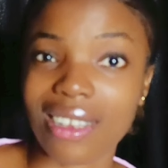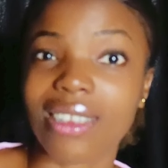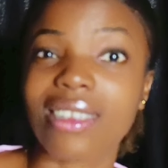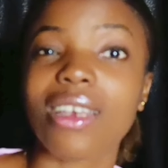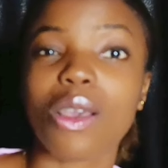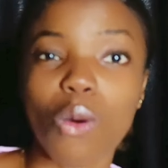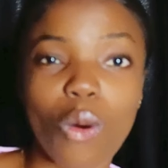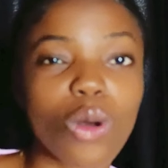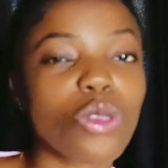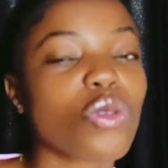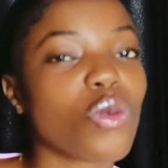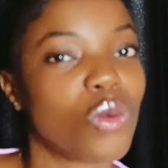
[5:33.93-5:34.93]
is
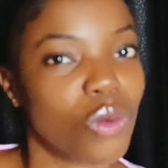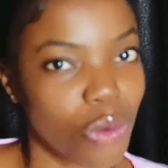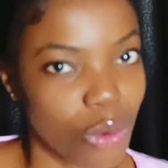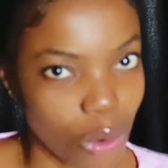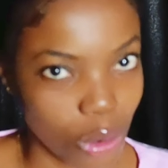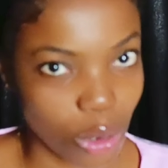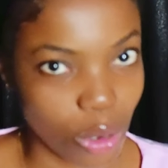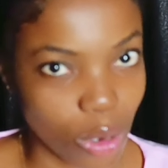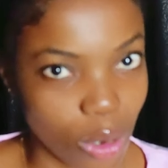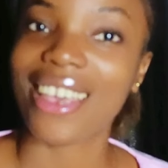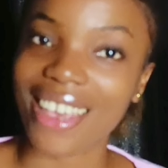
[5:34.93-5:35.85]
equal to growth.